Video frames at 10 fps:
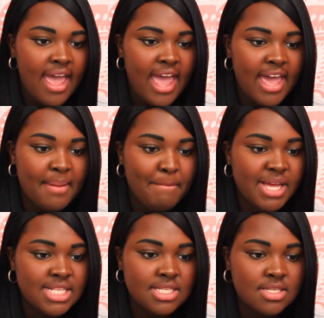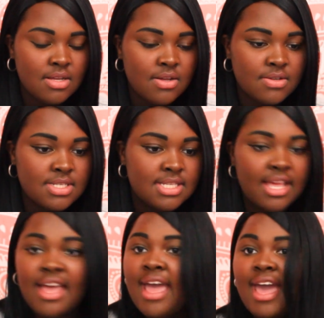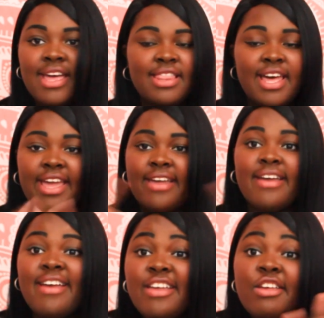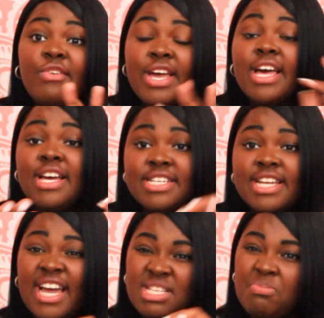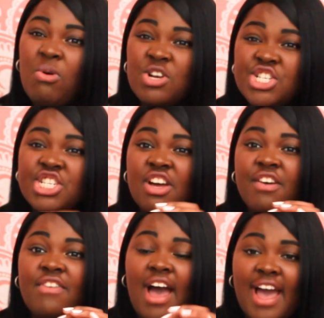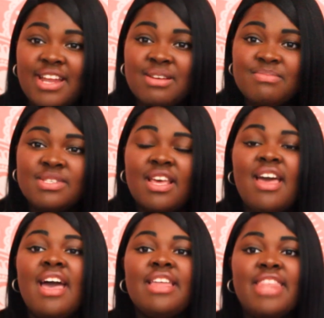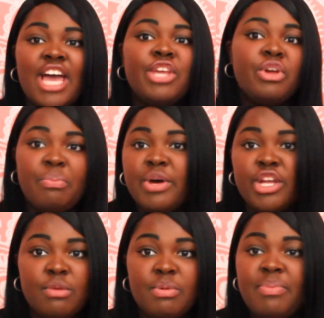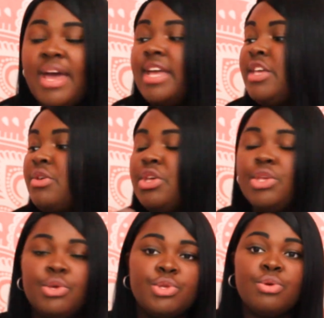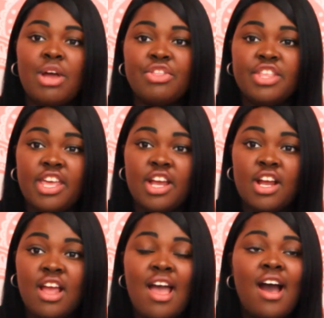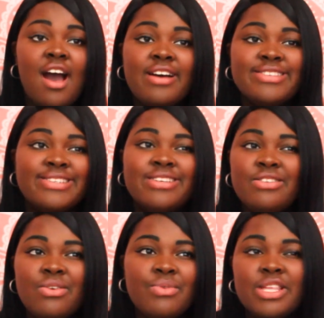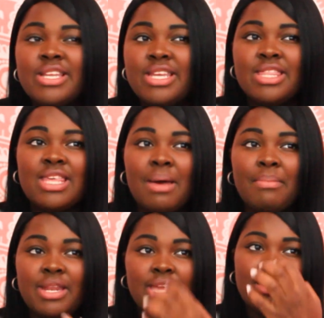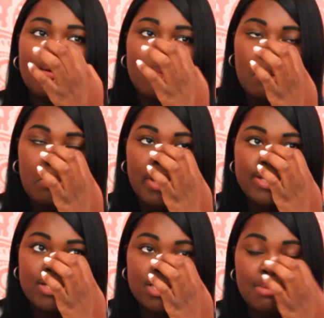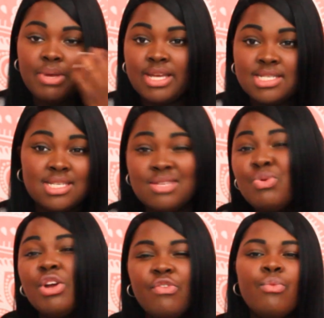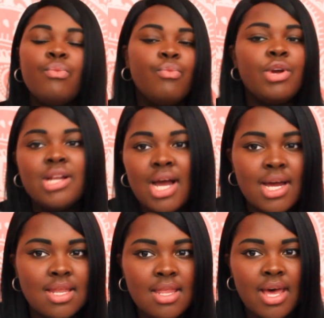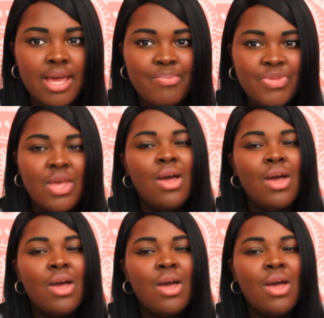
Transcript: and pencils and like you get a nice portion of items that you can put in your bag and you can use throughout the year. Honestly, you don't really need that many pencils and pens because we're, we're not going to lie.